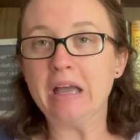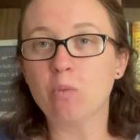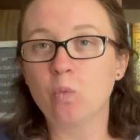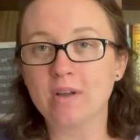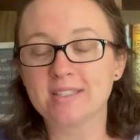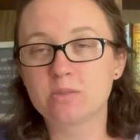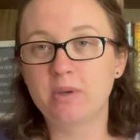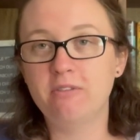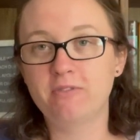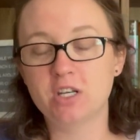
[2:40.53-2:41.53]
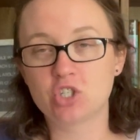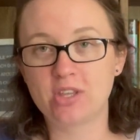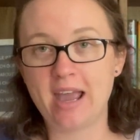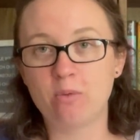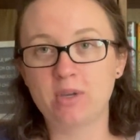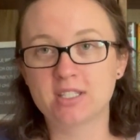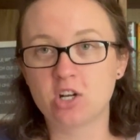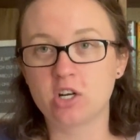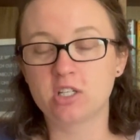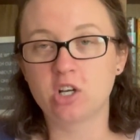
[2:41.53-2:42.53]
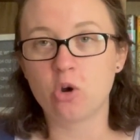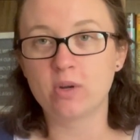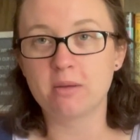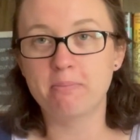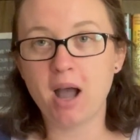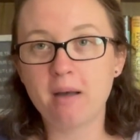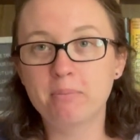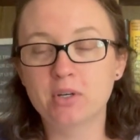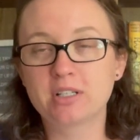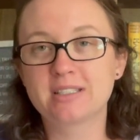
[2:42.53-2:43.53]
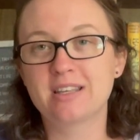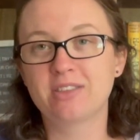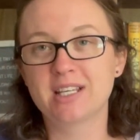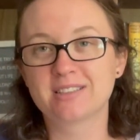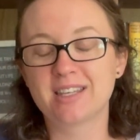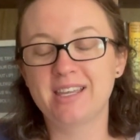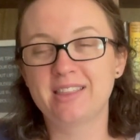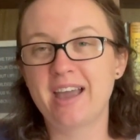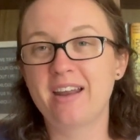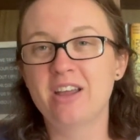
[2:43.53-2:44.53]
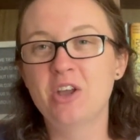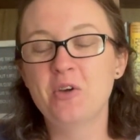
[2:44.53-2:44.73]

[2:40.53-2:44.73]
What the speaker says: Once we finished that, we started to go into Bob books and things like that.